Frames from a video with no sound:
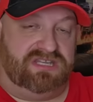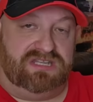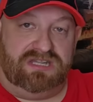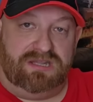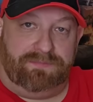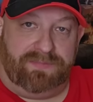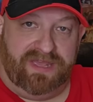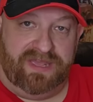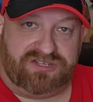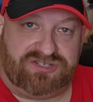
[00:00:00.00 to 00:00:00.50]

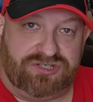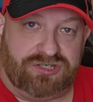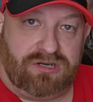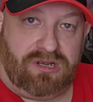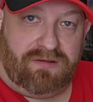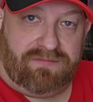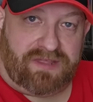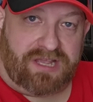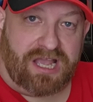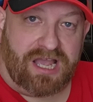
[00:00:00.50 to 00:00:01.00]
seen the
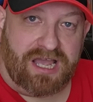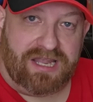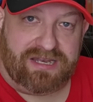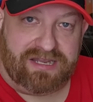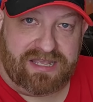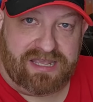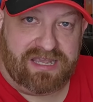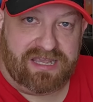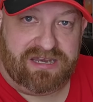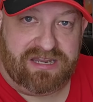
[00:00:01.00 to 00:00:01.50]
picture of the
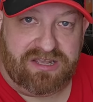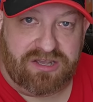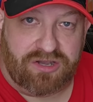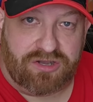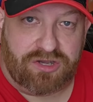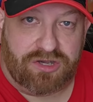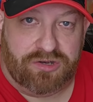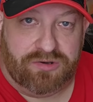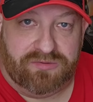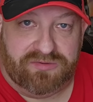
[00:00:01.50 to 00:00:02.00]
cotton candy
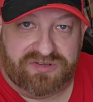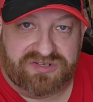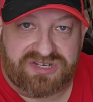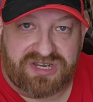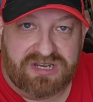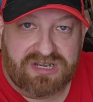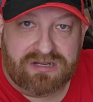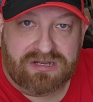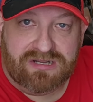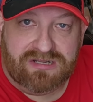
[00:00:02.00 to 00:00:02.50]

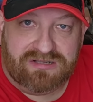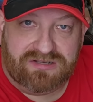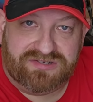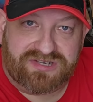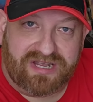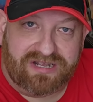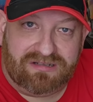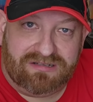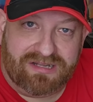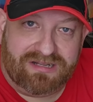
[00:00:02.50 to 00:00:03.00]
cocoons,
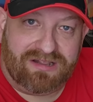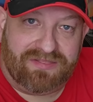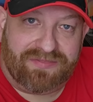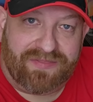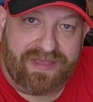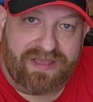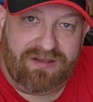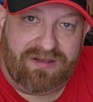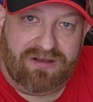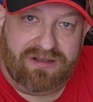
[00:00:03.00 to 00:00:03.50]
there's like a little
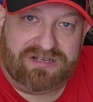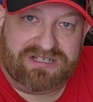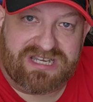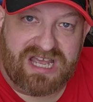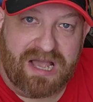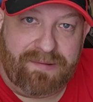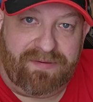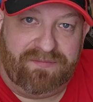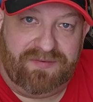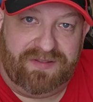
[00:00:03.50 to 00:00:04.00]
thing on
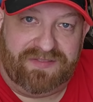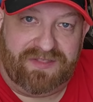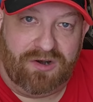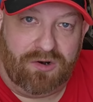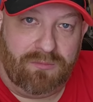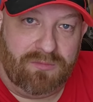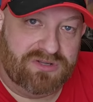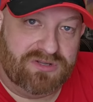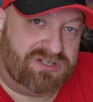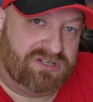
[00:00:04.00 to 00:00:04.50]
top of it
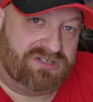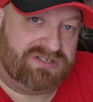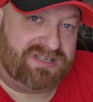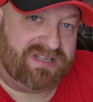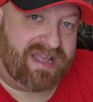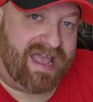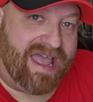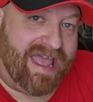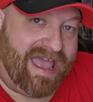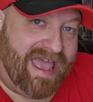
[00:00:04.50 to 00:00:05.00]
that almost
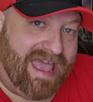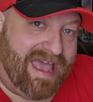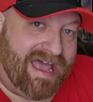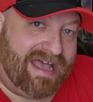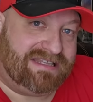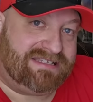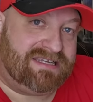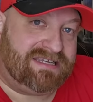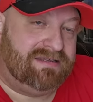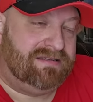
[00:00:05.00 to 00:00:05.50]
looks like a
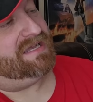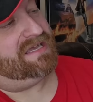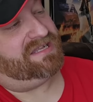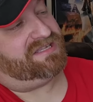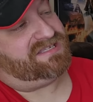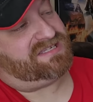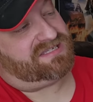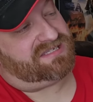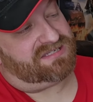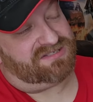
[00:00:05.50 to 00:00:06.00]
hat.
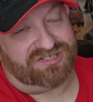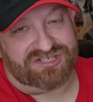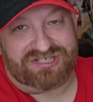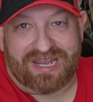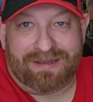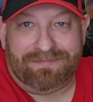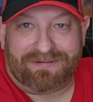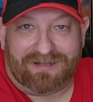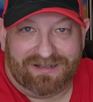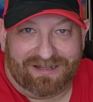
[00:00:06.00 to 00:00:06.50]
It's
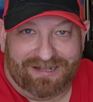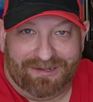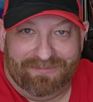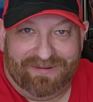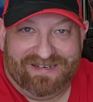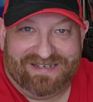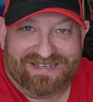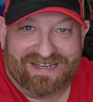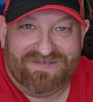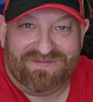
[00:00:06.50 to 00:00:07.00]
shaped a little
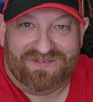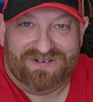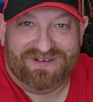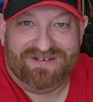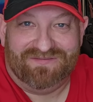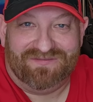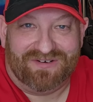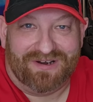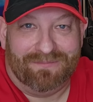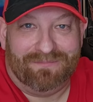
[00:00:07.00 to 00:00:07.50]
bit
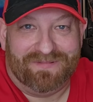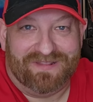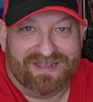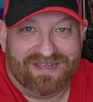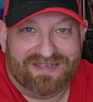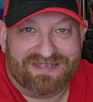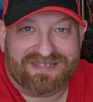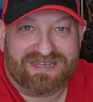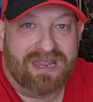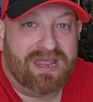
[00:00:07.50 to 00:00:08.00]
different from
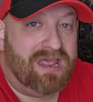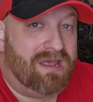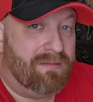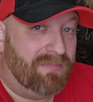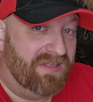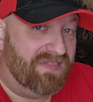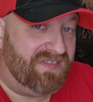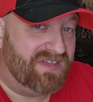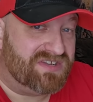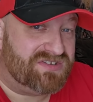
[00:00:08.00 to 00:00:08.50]
this,
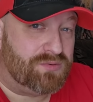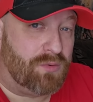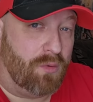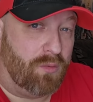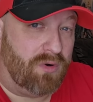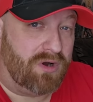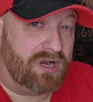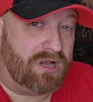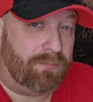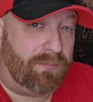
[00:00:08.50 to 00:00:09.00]
but this
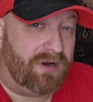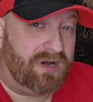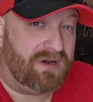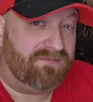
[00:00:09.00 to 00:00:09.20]
will work